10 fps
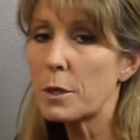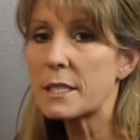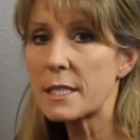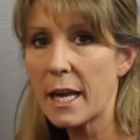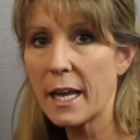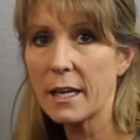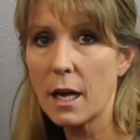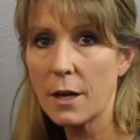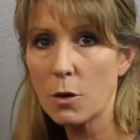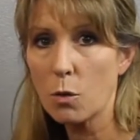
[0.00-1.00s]
put tan
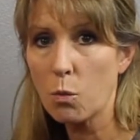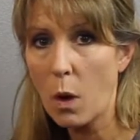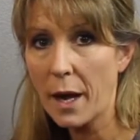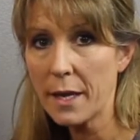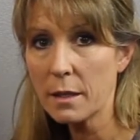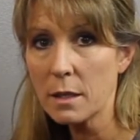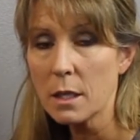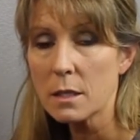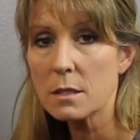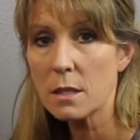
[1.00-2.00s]
under white,
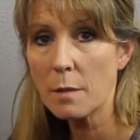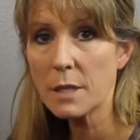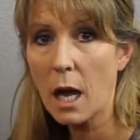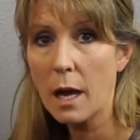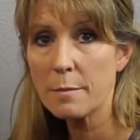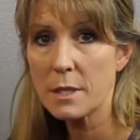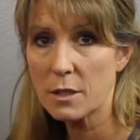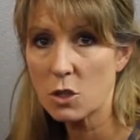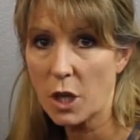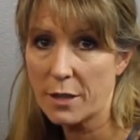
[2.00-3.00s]
sometimes
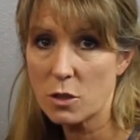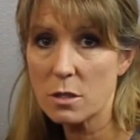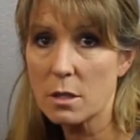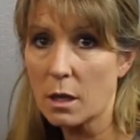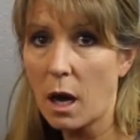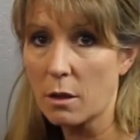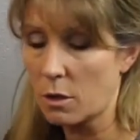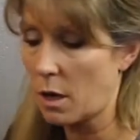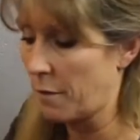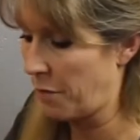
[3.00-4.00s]
it changes the
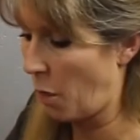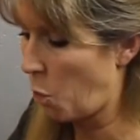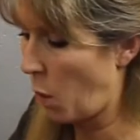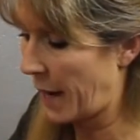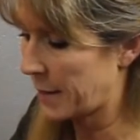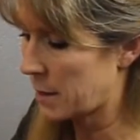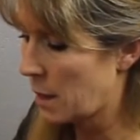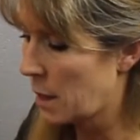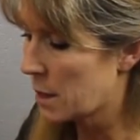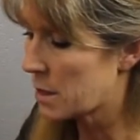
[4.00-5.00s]
color of the white.
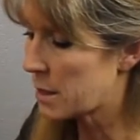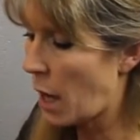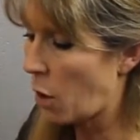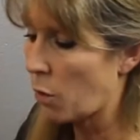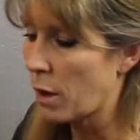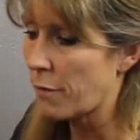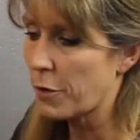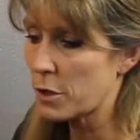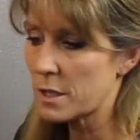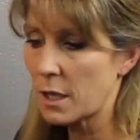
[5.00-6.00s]
So
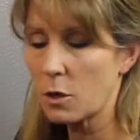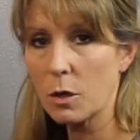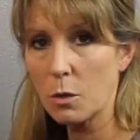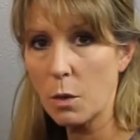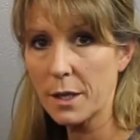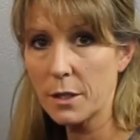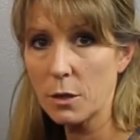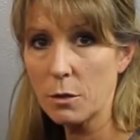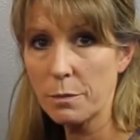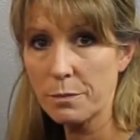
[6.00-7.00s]
first thing you're going to want to
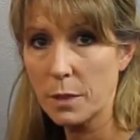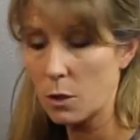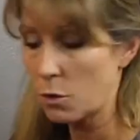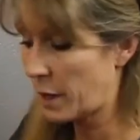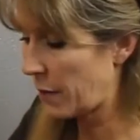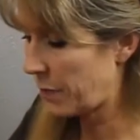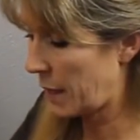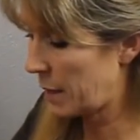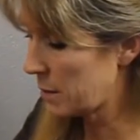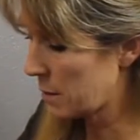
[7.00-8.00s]
do, you get
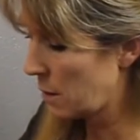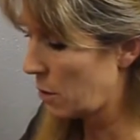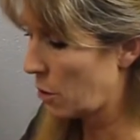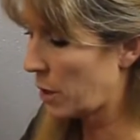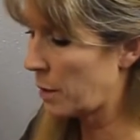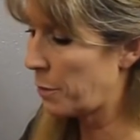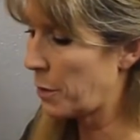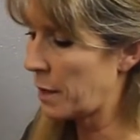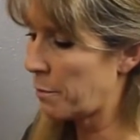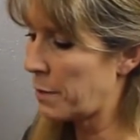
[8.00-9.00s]
these, you're going to
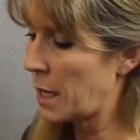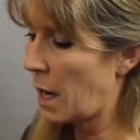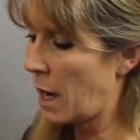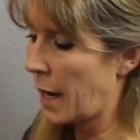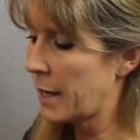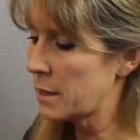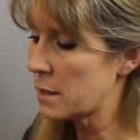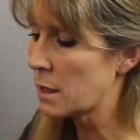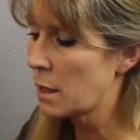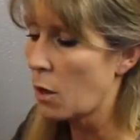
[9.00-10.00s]
put it
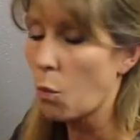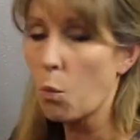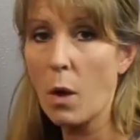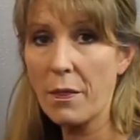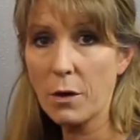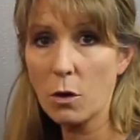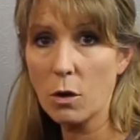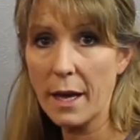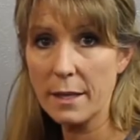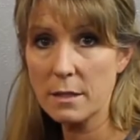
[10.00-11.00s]
behind when the
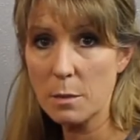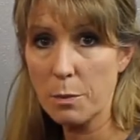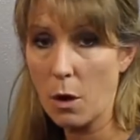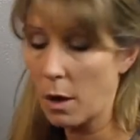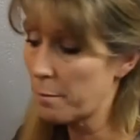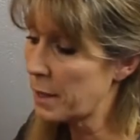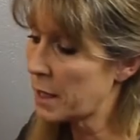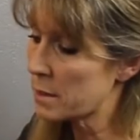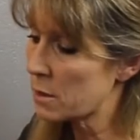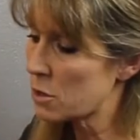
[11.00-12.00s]
girl has the bra on,
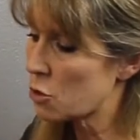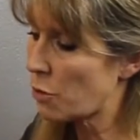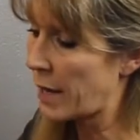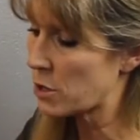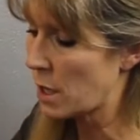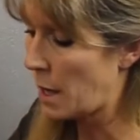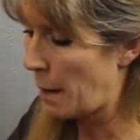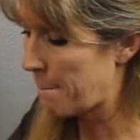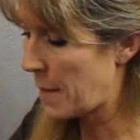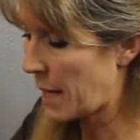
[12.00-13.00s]
because it'll stretch.
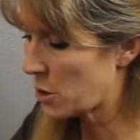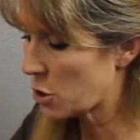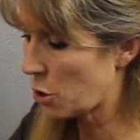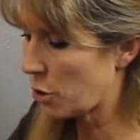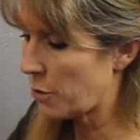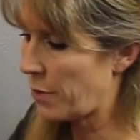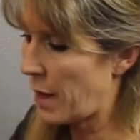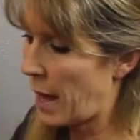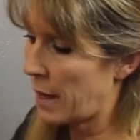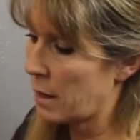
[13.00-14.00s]
Make sure
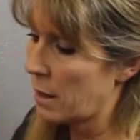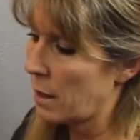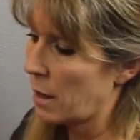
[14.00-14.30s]
that